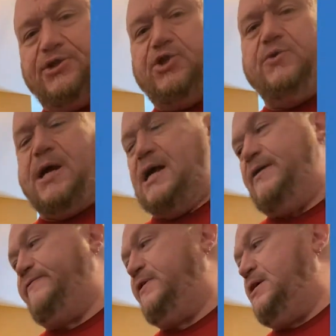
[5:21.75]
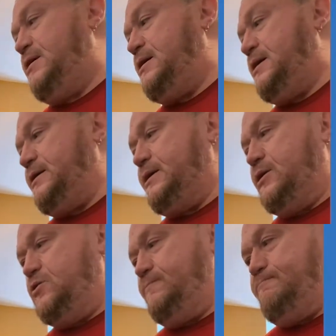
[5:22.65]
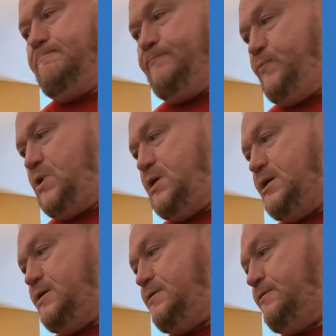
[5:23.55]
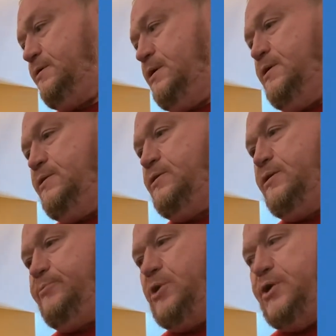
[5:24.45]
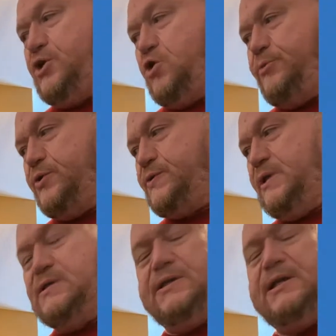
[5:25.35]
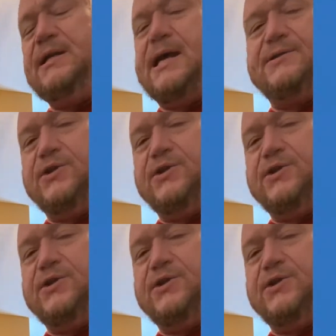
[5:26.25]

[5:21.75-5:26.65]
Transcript: you have. You know, the adobo seasoning has a